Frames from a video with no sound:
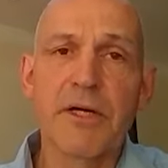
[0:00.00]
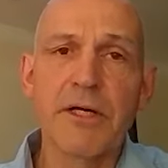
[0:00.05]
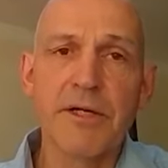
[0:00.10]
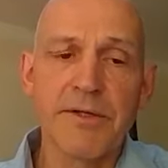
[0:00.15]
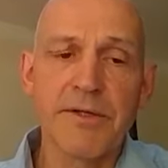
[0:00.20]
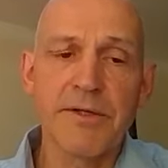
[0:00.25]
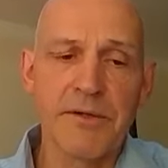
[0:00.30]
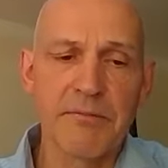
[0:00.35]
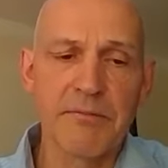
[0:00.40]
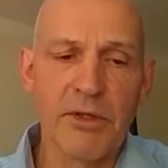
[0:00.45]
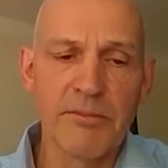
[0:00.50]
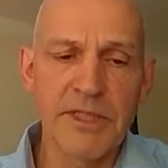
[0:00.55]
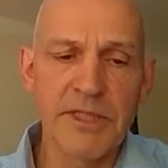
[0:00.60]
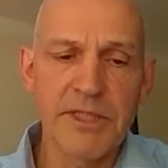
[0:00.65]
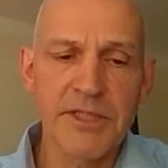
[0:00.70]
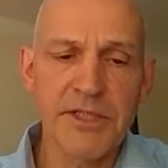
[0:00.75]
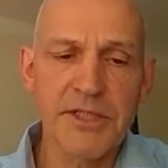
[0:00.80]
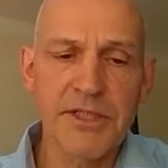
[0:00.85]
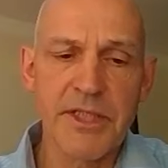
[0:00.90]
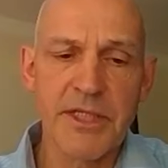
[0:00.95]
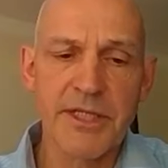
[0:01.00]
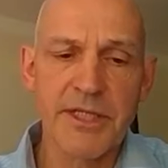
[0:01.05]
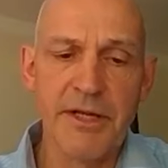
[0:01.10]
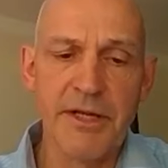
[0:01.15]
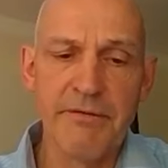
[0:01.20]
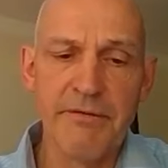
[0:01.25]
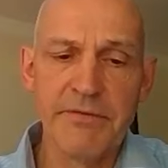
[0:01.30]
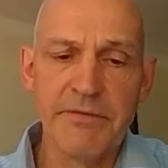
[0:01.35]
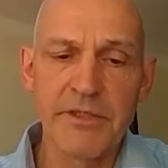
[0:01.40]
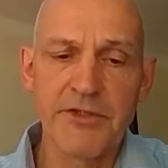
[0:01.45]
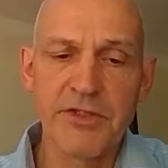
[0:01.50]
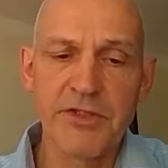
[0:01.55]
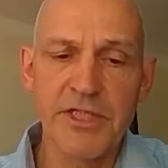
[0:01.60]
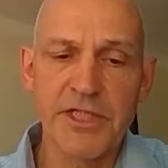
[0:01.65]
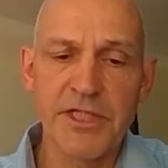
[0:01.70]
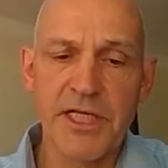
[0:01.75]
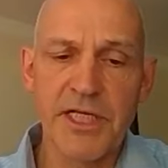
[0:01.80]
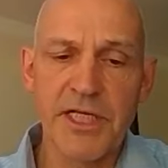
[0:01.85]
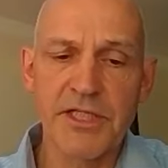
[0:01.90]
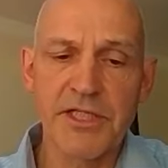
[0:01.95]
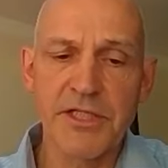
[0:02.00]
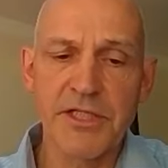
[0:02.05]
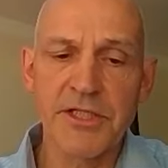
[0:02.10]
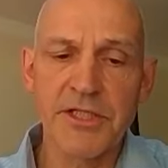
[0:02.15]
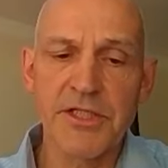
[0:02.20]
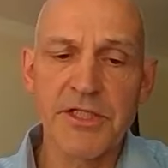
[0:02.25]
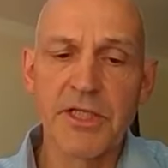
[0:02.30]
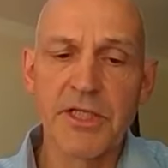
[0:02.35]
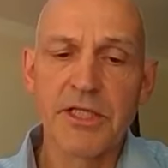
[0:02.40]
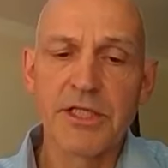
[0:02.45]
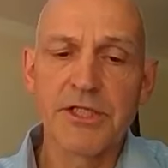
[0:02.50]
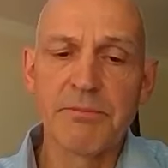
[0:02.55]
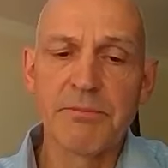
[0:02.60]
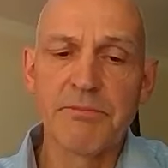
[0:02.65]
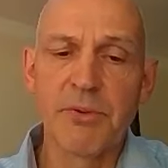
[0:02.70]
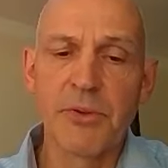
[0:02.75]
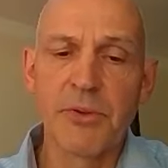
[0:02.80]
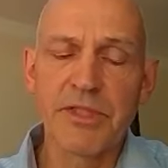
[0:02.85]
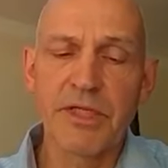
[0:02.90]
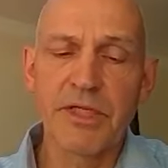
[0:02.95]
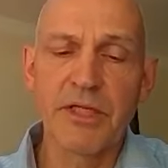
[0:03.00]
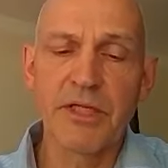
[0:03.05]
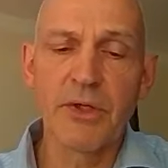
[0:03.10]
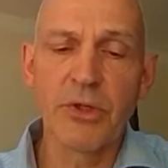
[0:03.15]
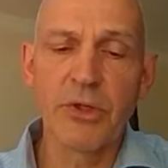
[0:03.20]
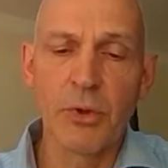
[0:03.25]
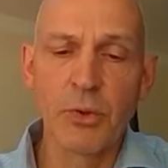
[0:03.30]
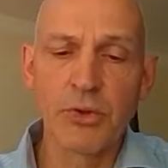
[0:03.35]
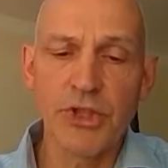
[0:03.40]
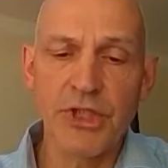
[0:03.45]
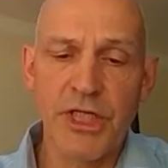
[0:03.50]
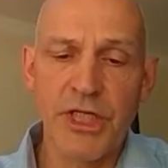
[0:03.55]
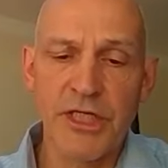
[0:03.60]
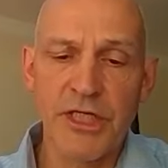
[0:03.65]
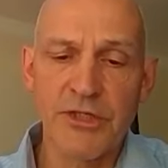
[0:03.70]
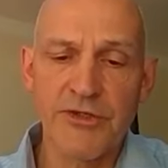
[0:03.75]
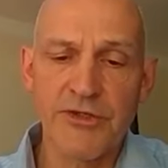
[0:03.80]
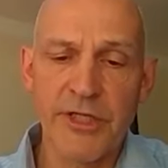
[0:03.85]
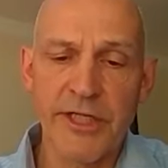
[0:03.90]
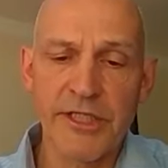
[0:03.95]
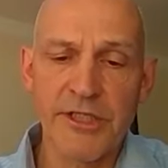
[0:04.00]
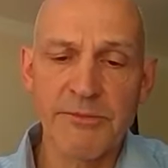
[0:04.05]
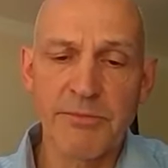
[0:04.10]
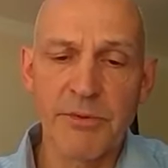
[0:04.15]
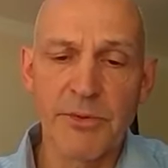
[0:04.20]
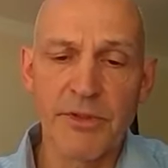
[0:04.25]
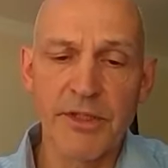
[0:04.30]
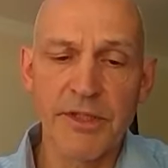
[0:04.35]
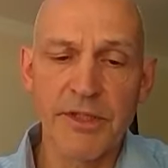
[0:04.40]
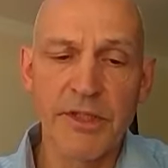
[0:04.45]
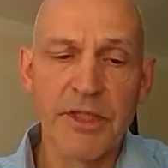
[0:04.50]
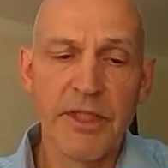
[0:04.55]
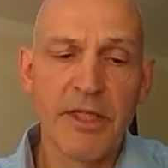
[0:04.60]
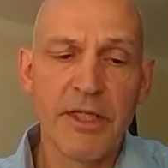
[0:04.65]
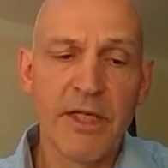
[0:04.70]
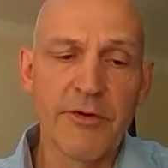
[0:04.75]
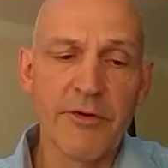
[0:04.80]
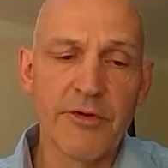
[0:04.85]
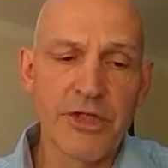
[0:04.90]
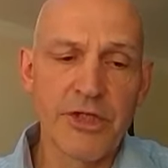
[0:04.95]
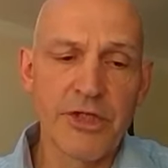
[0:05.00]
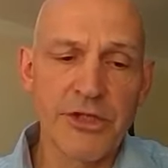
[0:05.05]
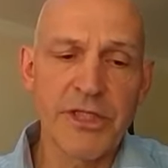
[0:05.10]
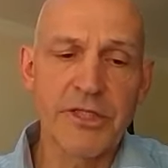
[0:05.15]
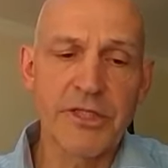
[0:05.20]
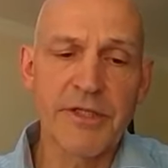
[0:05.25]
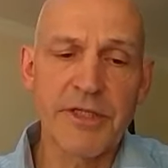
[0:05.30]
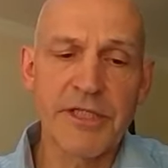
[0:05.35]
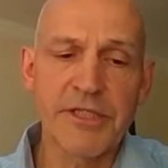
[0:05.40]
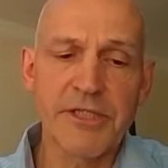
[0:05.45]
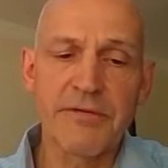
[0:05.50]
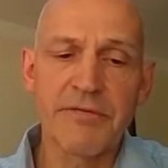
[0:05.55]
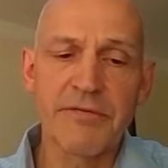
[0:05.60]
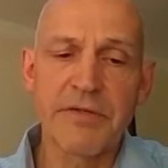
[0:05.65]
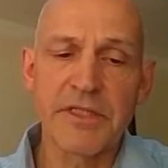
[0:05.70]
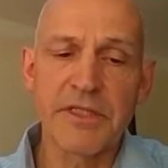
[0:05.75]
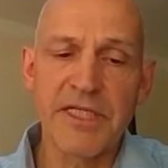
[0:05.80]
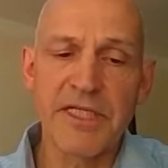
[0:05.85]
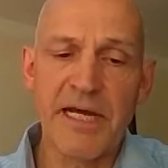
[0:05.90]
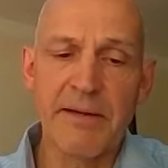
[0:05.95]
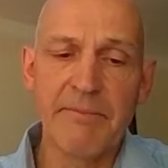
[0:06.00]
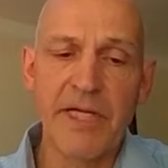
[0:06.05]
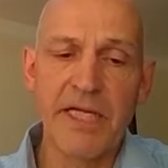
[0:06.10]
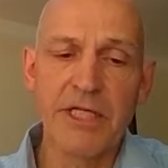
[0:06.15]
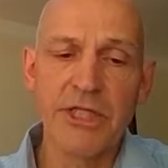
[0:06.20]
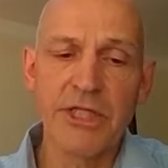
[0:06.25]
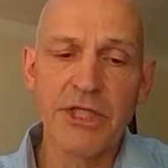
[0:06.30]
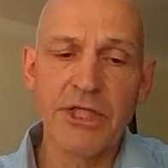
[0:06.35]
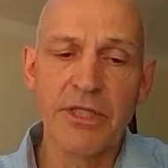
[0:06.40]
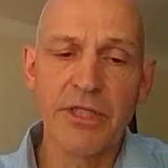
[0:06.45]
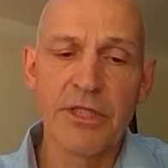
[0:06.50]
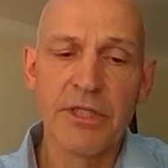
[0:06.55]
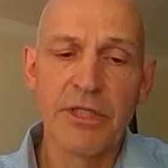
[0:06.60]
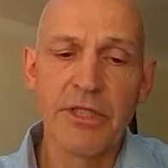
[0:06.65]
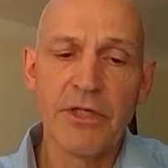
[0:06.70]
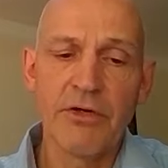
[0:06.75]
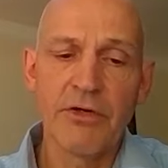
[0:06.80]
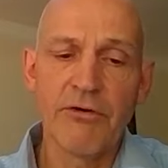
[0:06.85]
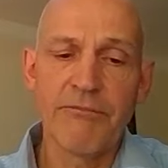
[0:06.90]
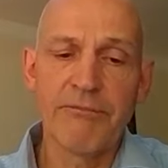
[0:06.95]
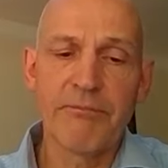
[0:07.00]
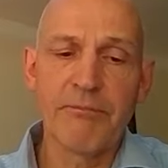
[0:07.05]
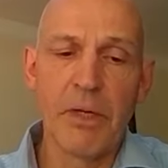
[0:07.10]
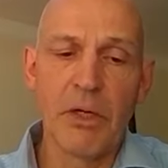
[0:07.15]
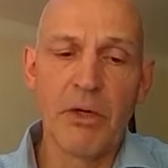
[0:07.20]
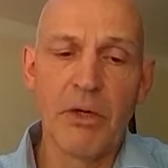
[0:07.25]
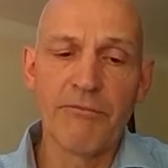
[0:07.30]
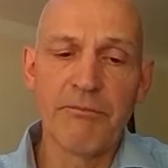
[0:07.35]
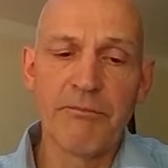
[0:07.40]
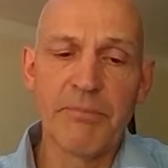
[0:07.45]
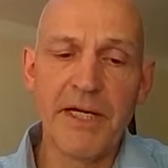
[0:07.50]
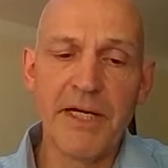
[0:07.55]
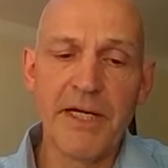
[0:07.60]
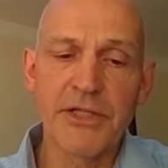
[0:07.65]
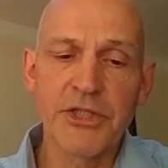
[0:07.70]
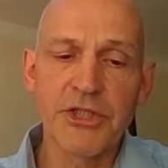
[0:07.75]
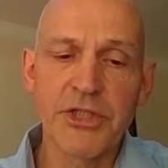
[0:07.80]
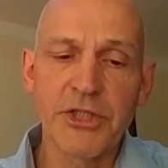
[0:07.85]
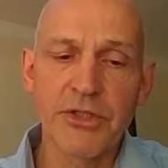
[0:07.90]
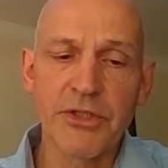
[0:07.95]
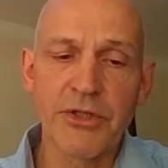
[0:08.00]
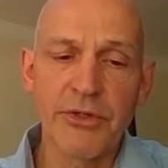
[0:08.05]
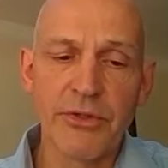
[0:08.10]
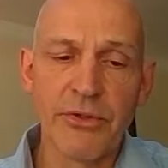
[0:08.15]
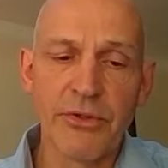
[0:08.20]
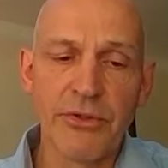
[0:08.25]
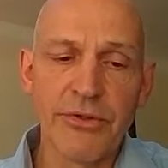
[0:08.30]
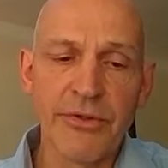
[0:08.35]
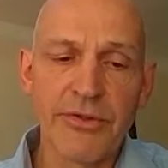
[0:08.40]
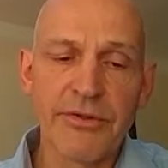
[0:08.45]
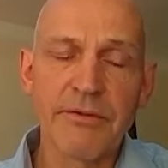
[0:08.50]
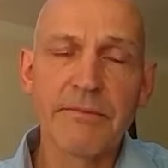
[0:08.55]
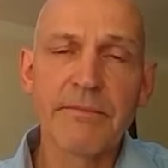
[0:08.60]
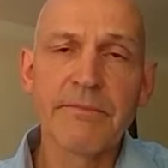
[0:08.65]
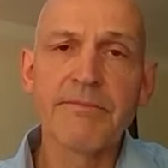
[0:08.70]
and smart thermometers and inventory sensors supporting cold chain transport and reducing the risk of contamination of pathogen growth.